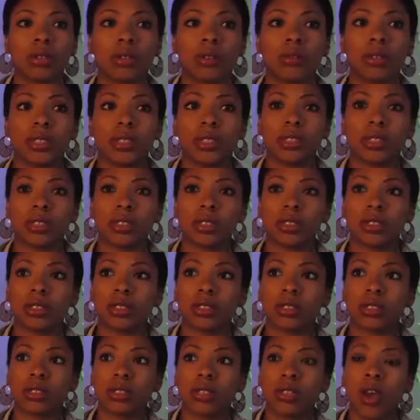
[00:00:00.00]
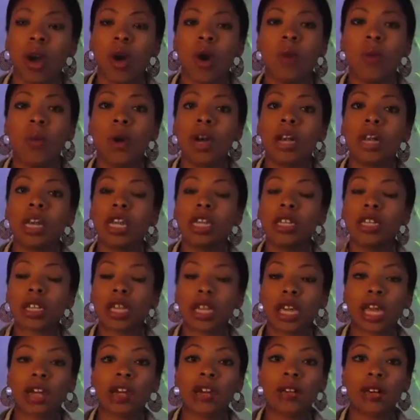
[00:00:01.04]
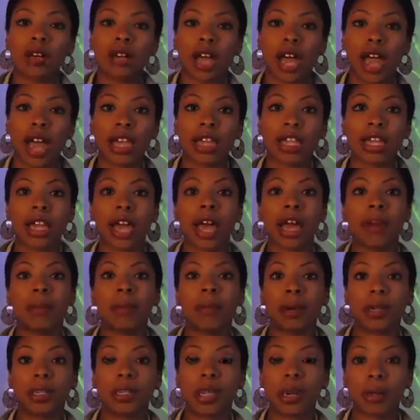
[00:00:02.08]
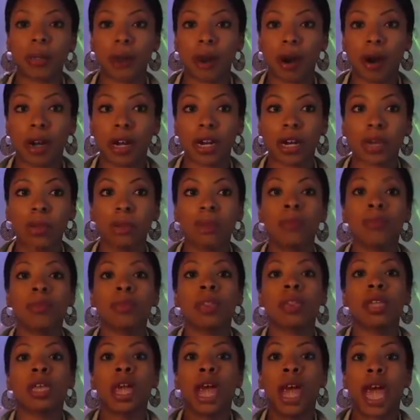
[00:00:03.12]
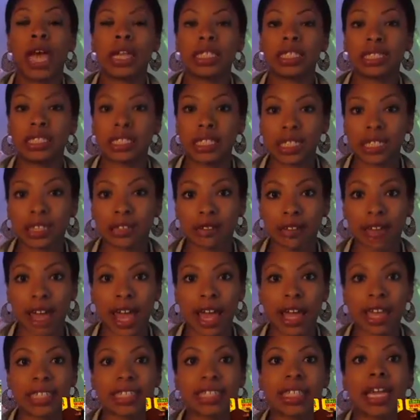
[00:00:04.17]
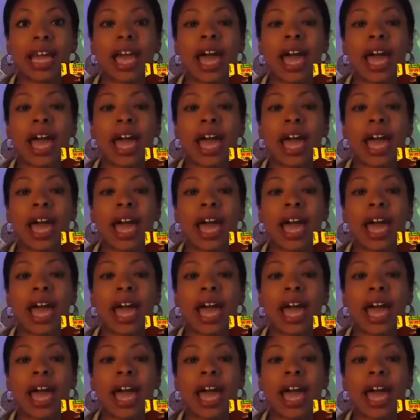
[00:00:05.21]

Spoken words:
was either Kendall or Kylie had a birthday party at Six Flags,